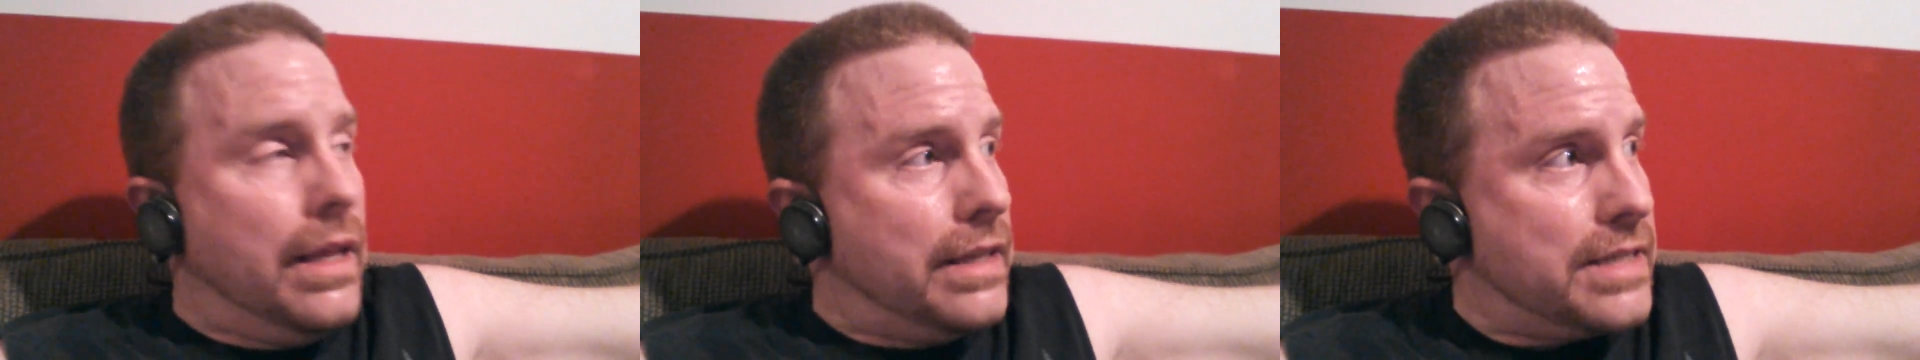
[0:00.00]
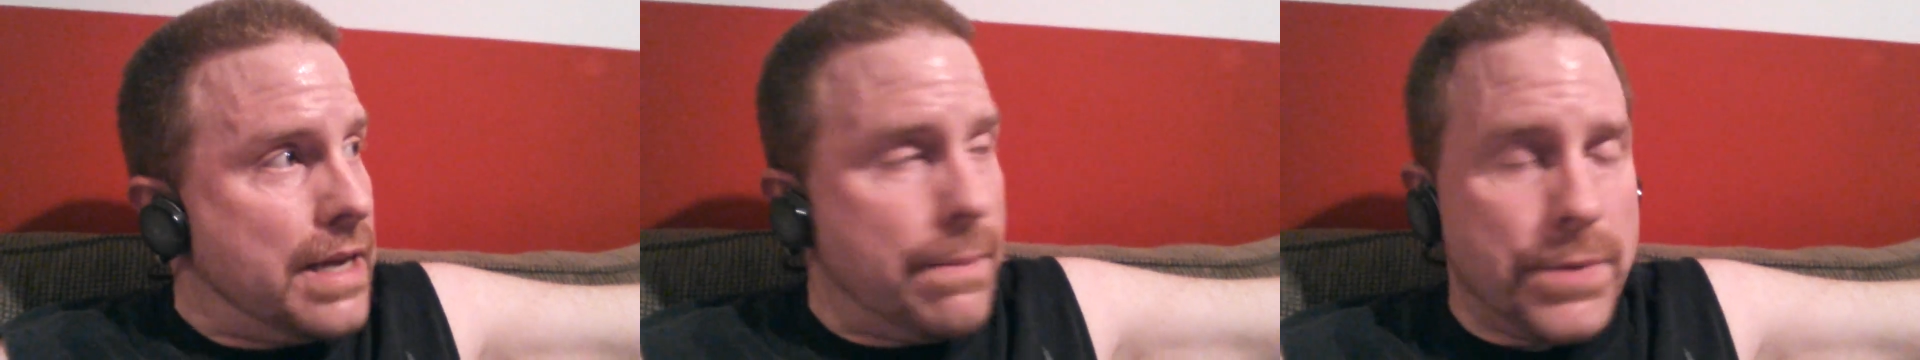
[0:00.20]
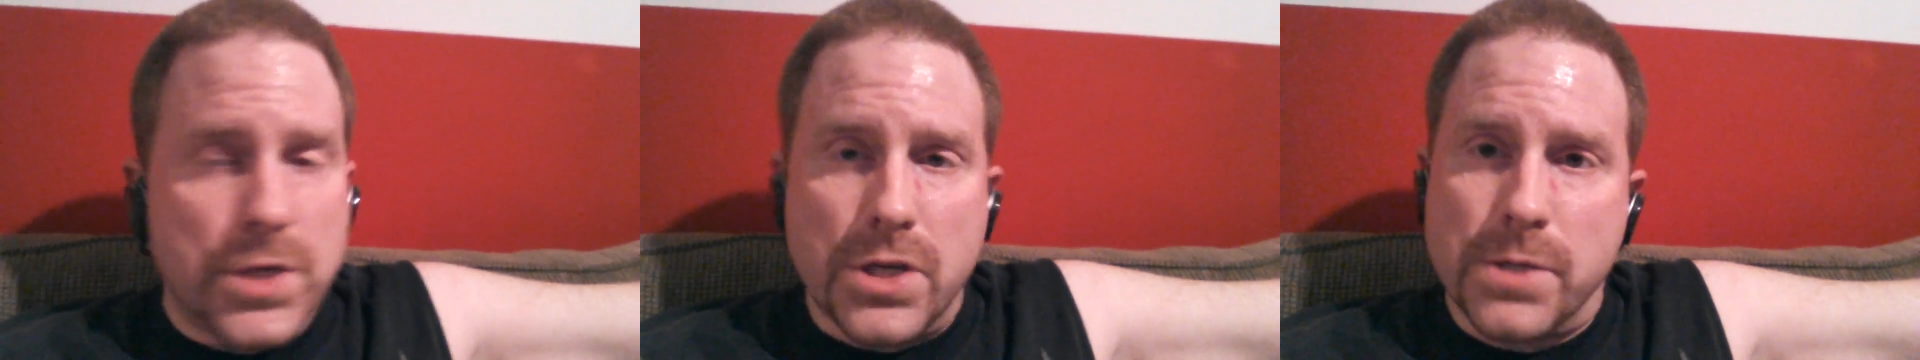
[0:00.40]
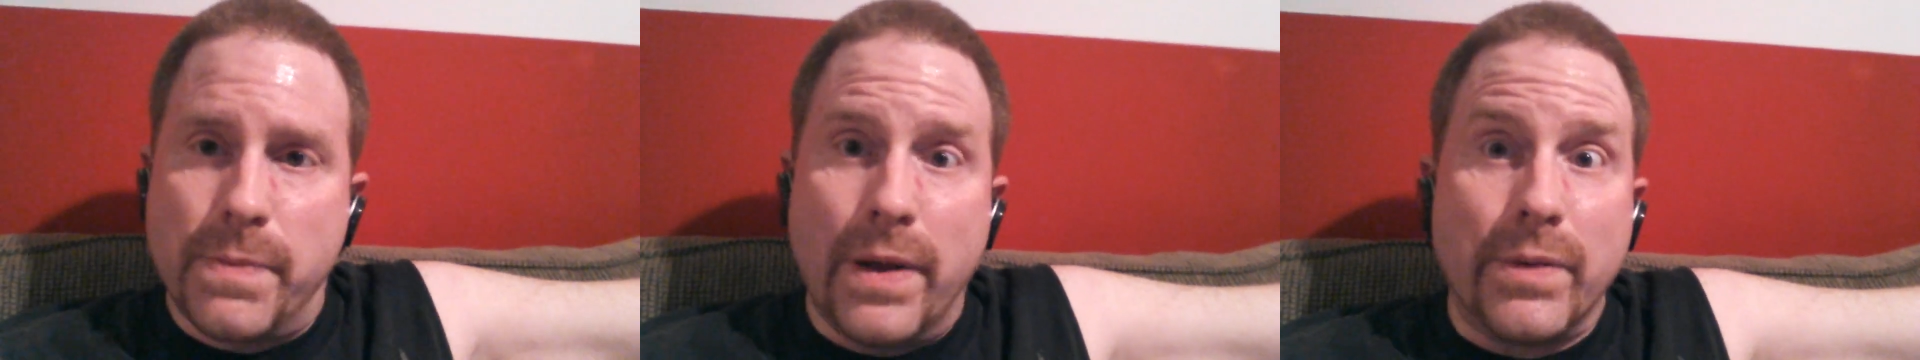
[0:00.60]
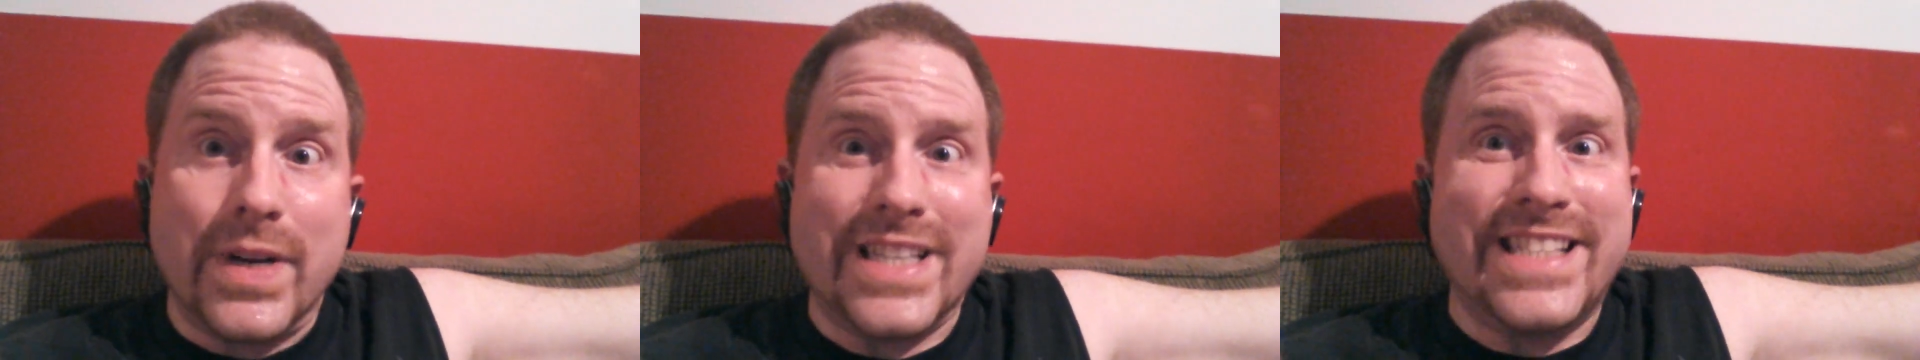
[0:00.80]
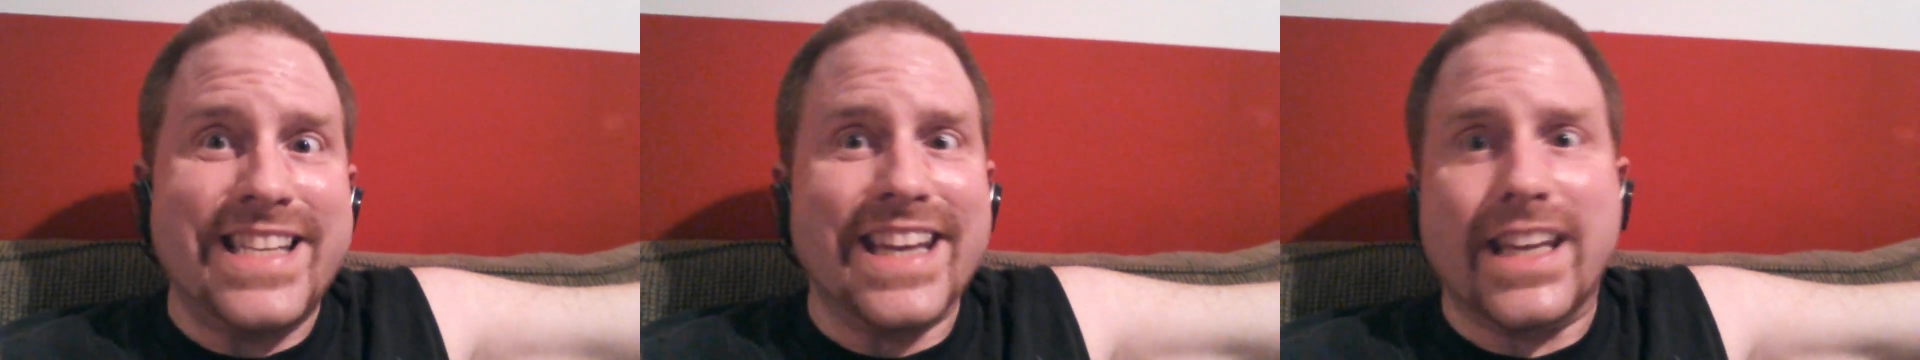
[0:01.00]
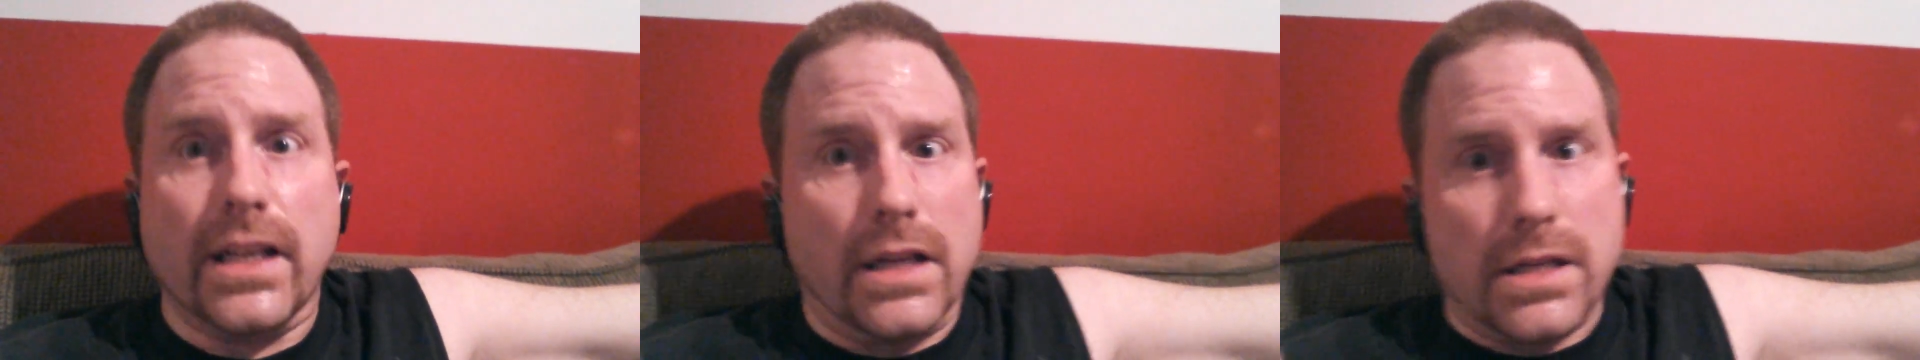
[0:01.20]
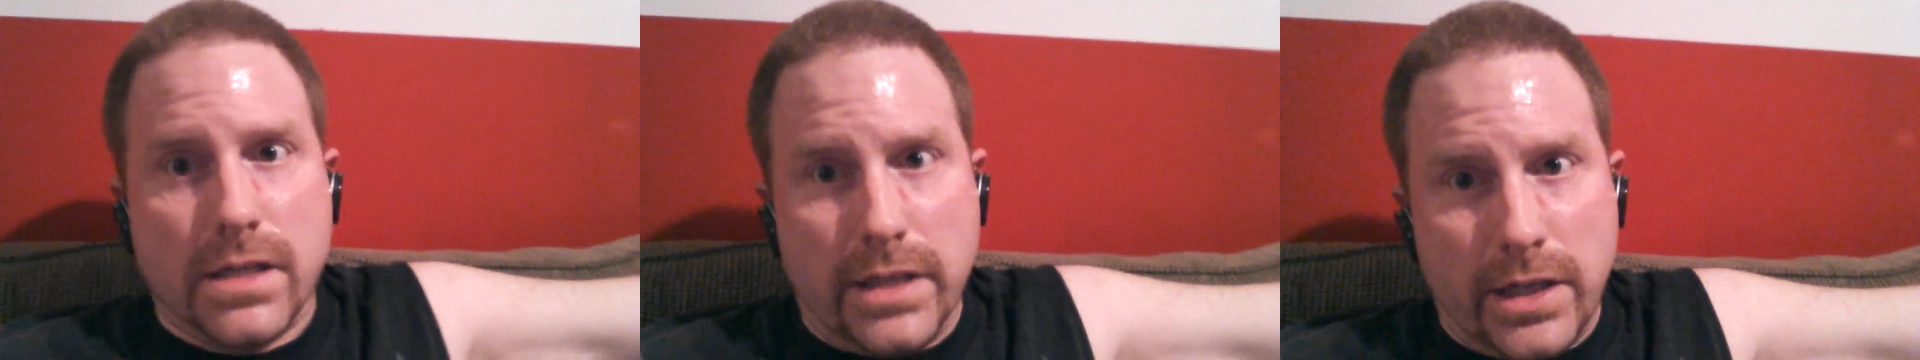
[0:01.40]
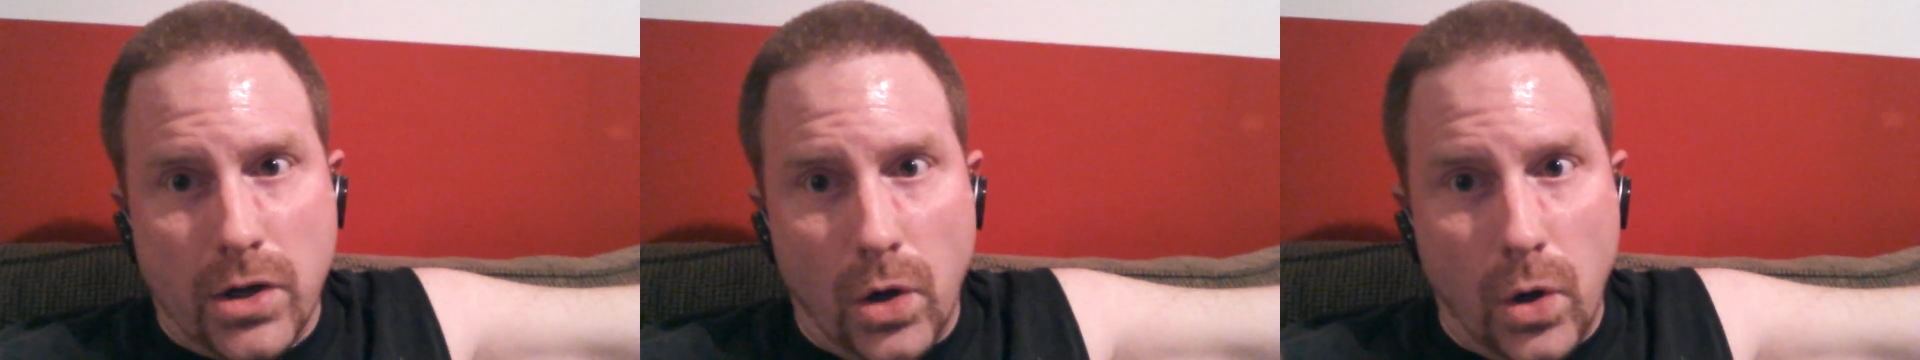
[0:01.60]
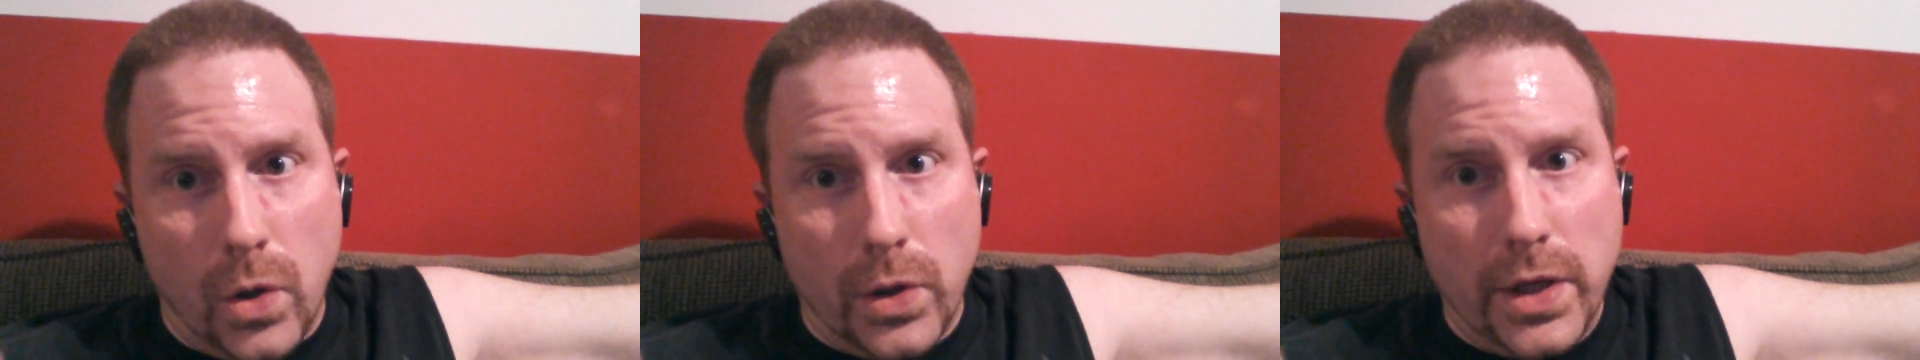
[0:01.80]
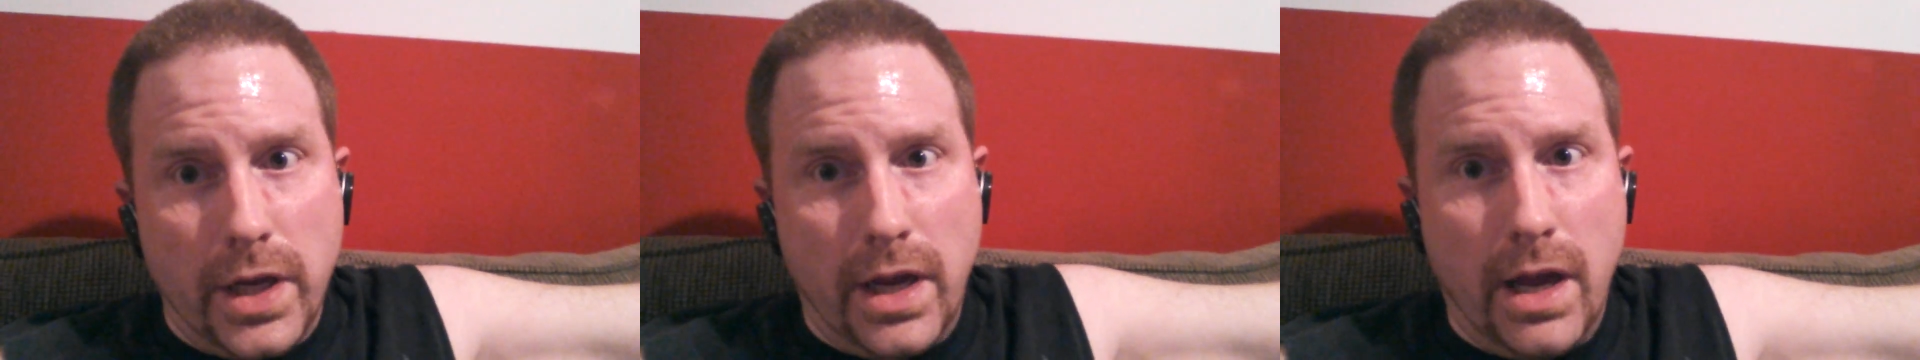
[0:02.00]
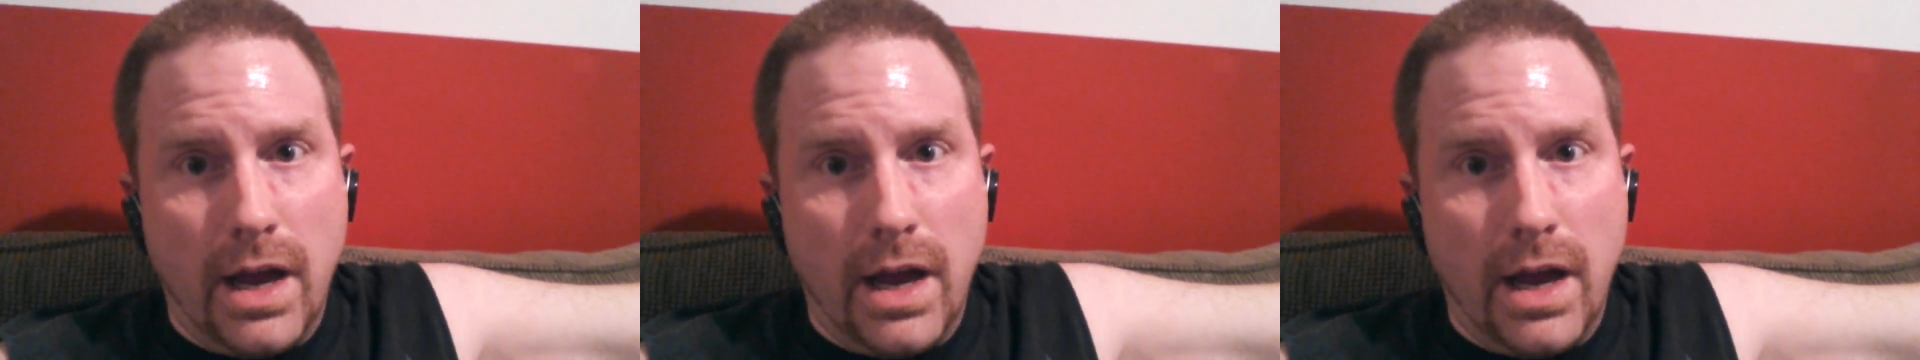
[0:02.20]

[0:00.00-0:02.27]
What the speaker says: The temperature has been ridiculously cold.